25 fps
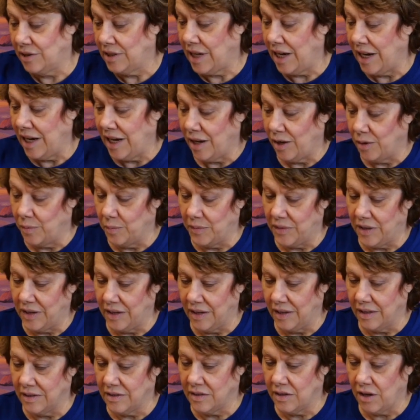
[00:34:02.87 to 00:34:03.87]
take-home
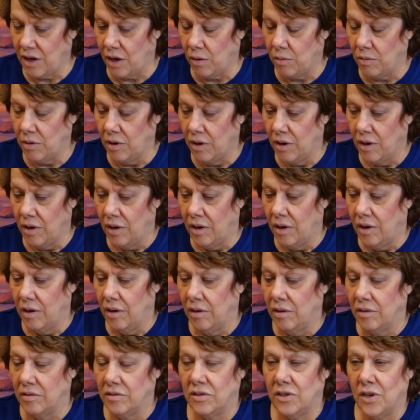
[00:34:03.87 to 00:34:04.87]
things. So
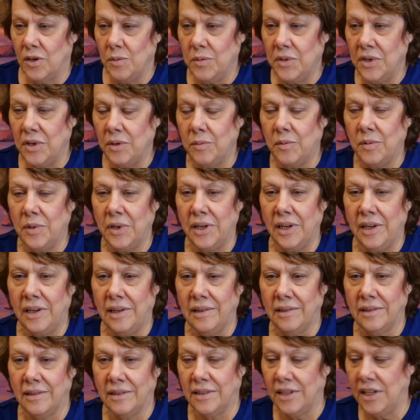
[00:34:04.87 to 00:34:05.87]
something we
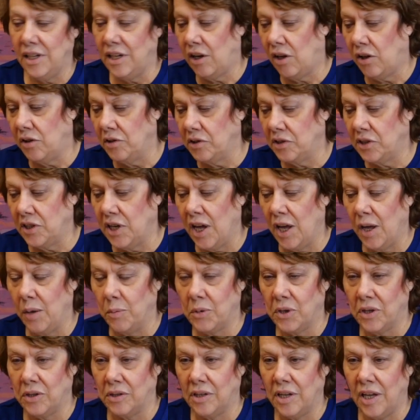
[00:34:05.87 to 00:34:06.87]
see all the time
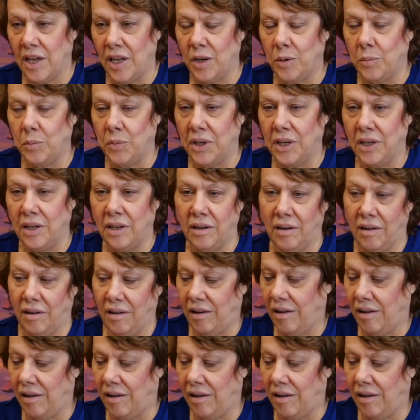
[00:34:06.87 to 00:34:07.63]
could kind of be